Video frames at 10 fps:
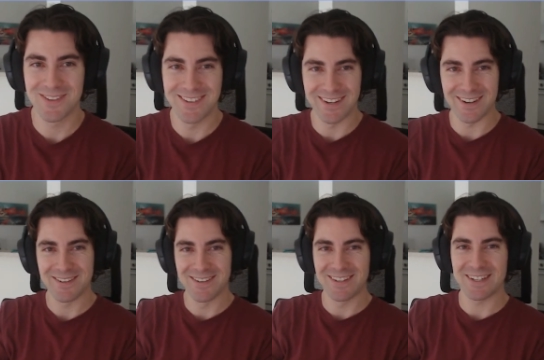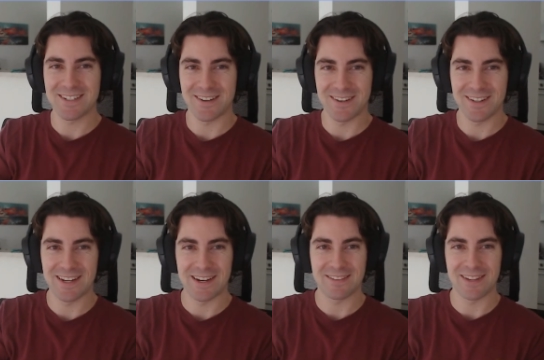kickstarted
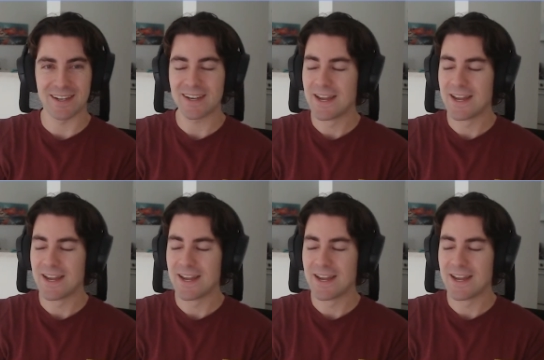that, I think.